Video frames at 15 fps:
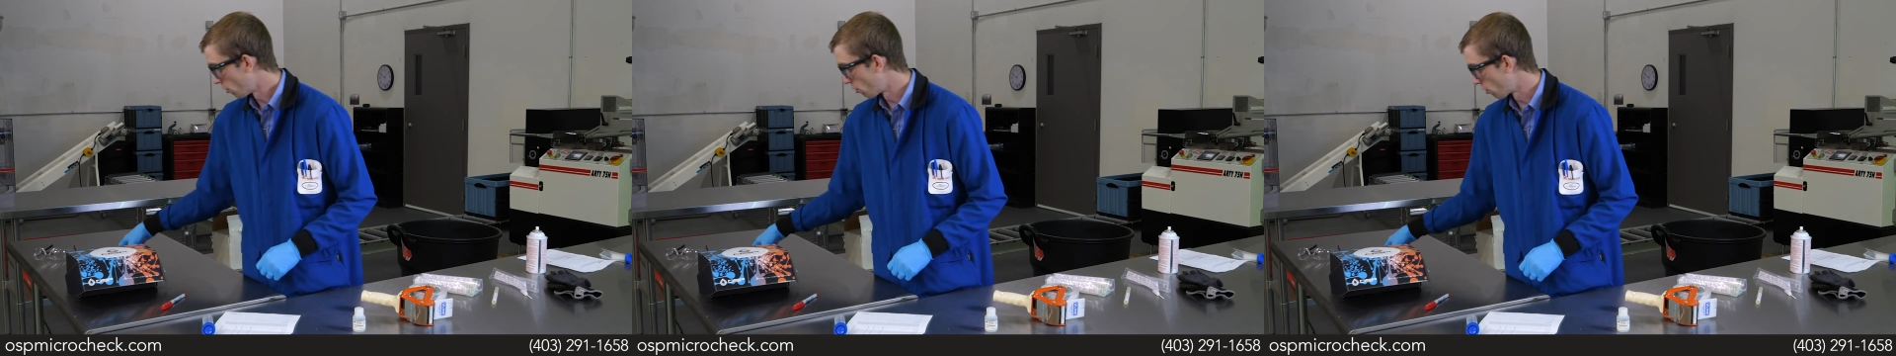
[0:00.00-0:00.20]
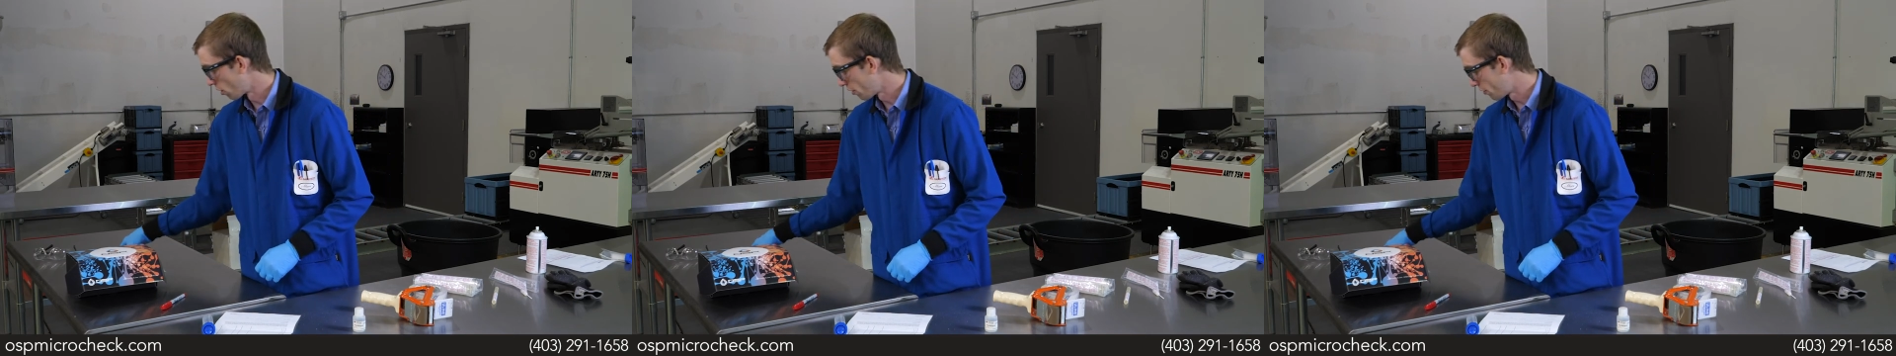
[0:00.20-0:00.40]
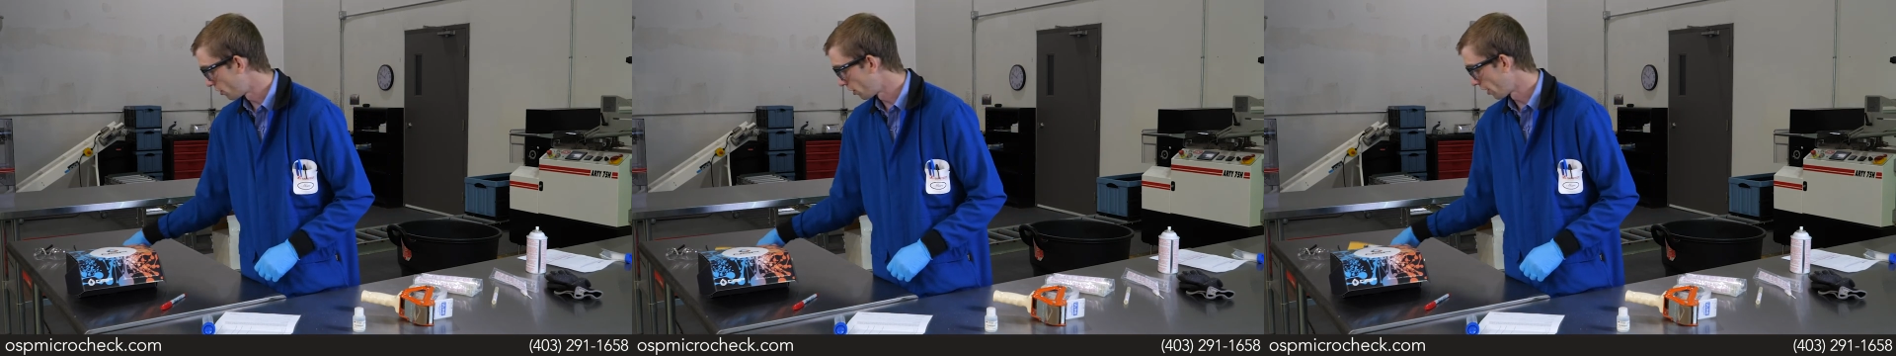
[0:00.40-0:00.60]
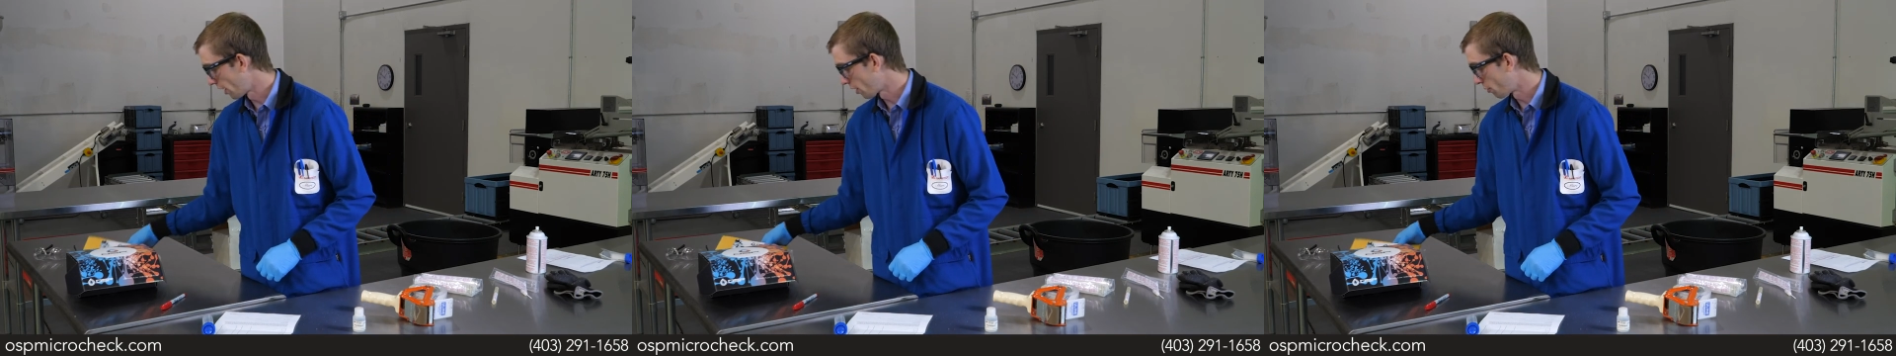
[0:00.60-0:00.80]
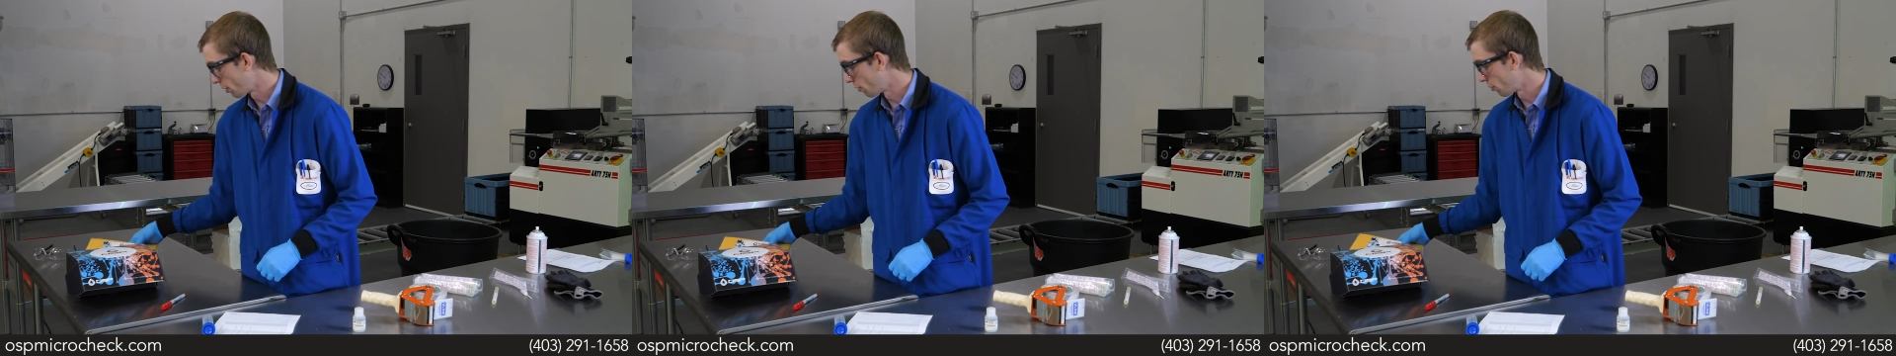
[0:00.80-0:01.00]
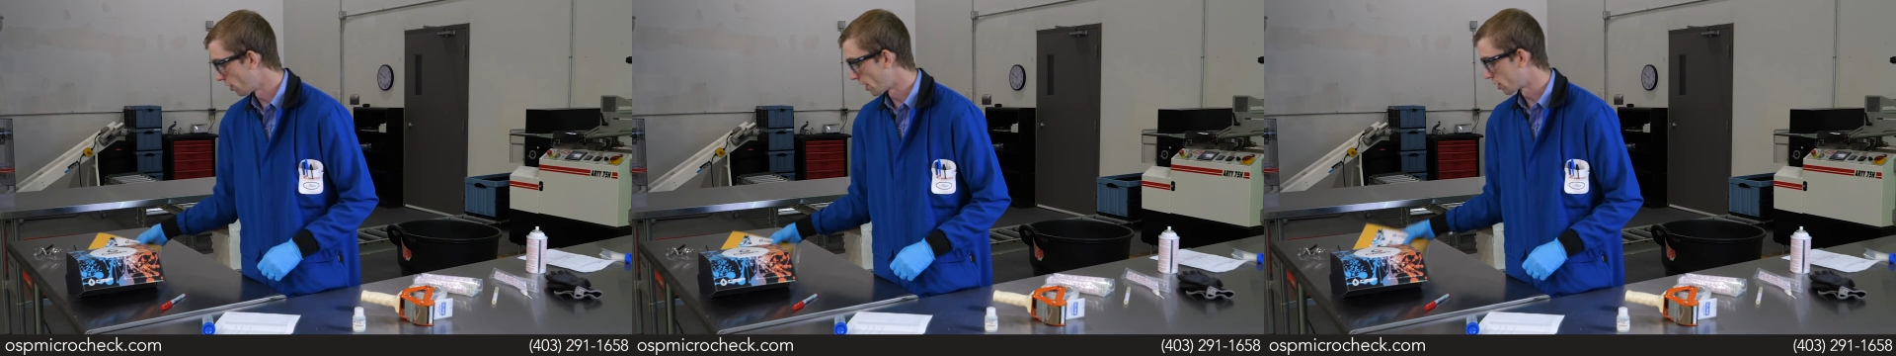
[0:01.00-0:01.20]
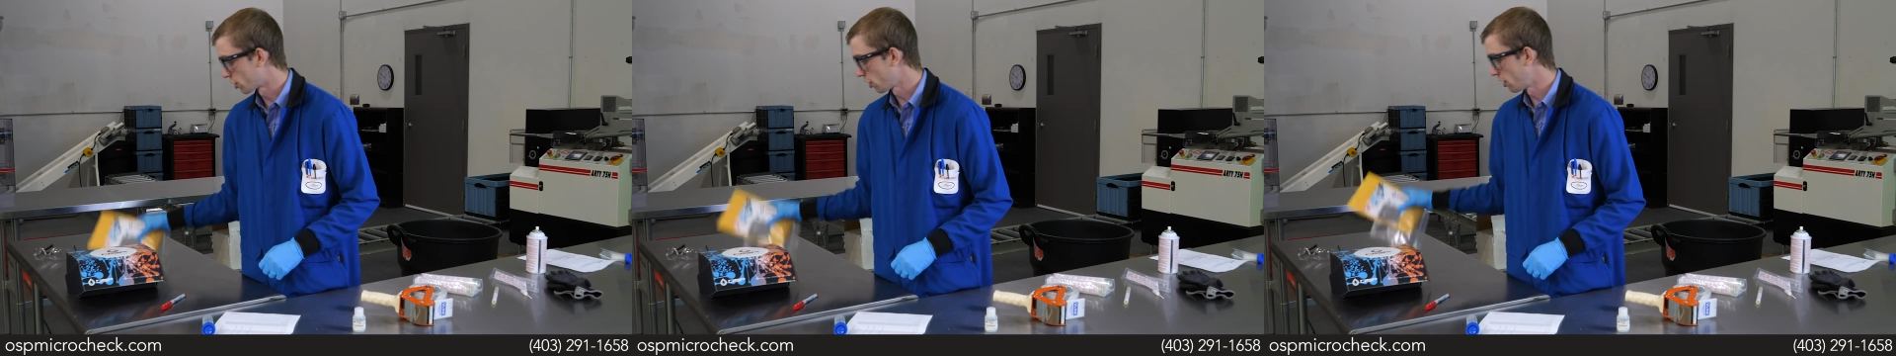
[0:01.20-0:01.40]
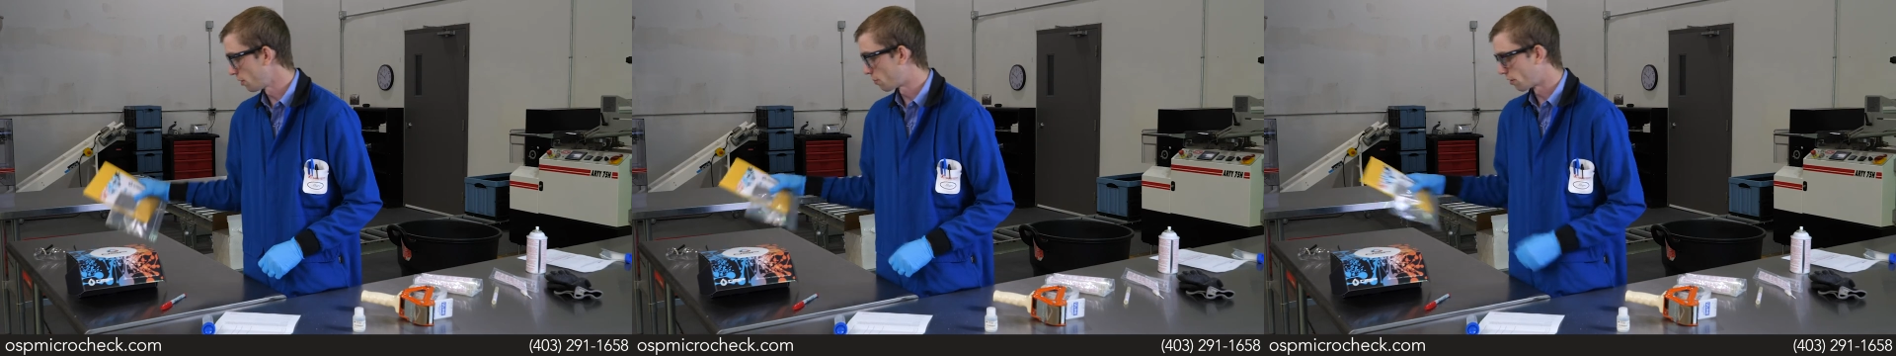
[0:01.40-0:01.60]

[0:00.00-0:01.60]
or if you like, we will actually